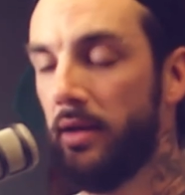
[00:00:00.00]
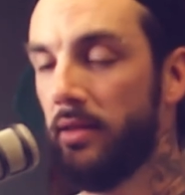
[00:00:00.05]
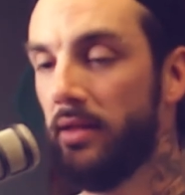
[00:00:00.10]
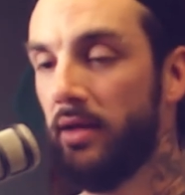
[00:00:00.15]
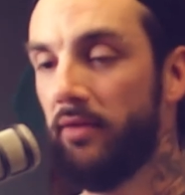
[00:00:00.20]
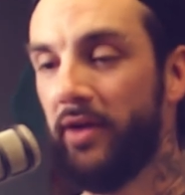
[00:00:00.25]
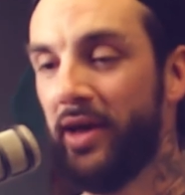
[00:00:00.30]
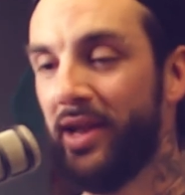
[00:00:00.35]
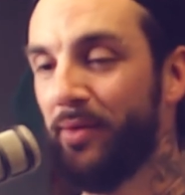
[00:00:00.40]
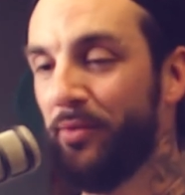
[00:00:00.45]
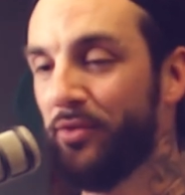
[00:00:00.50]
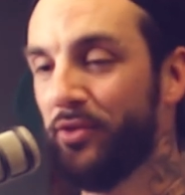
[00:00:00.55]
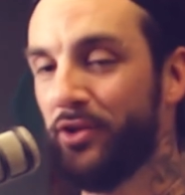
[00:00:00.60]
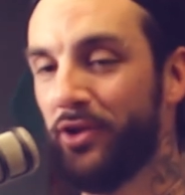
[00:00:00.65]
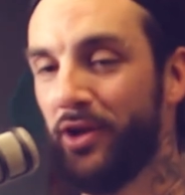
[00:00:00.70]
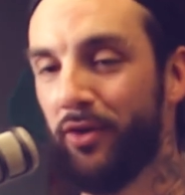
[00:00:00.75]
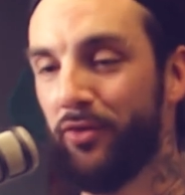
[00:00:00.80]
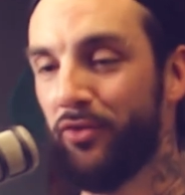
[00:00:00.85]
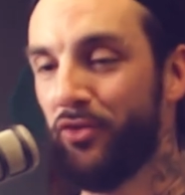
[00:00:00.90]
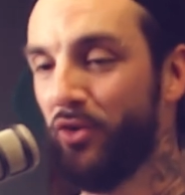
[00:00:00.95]
I just love animals
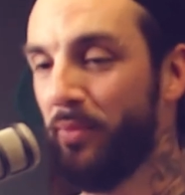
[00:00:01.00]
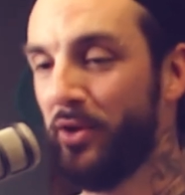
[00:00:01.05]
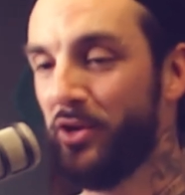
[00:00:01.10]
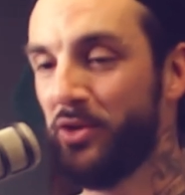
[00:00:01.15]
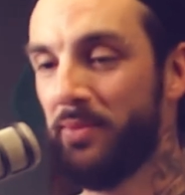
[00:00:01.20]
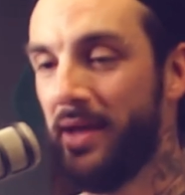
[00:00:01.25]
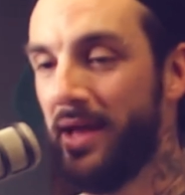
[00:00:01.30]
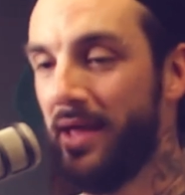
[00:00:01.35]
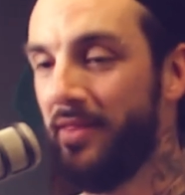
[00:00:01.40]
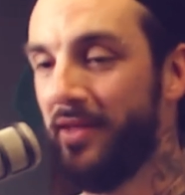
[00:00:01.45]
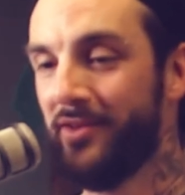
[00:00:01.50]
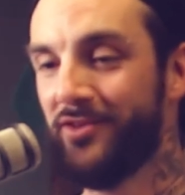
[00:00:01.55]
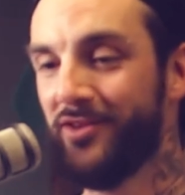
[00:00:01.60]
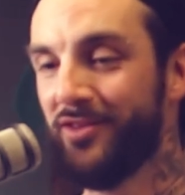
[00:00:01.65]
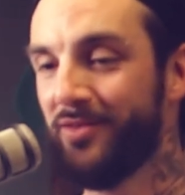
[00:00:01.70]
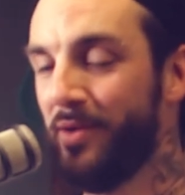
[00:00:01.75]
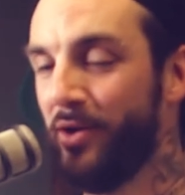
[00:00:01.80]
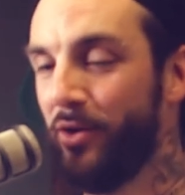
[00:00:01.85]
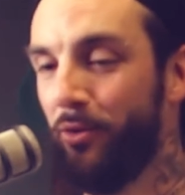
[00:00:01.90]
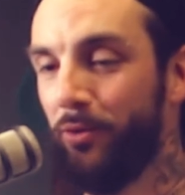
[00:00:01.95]
and dogs so much, man.
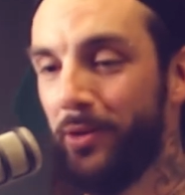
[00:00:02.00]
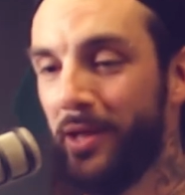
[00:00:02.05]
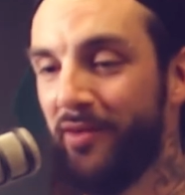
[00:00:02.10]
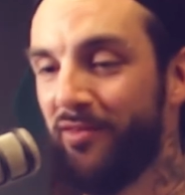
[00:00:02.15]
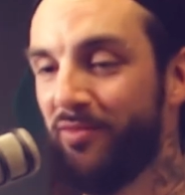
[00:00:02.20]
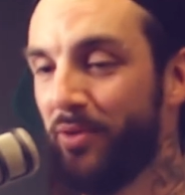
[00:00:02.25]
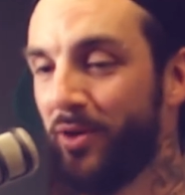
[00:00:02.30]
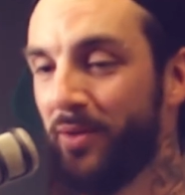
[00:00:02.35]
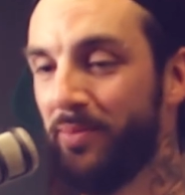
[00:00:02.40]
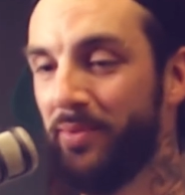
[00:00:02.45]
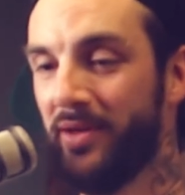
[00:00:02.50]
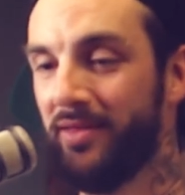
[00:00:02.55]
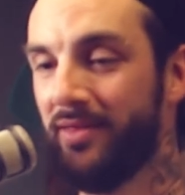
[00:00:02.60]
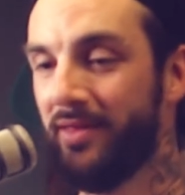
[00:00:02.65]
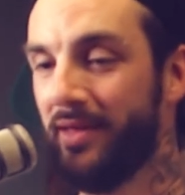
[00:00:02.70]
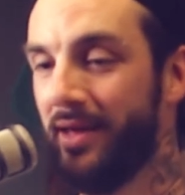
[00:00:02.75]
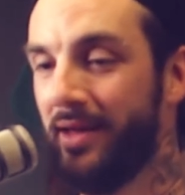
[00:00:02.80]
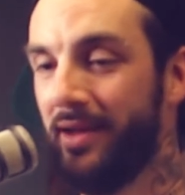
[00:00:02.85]
That's just my whole life's purpose.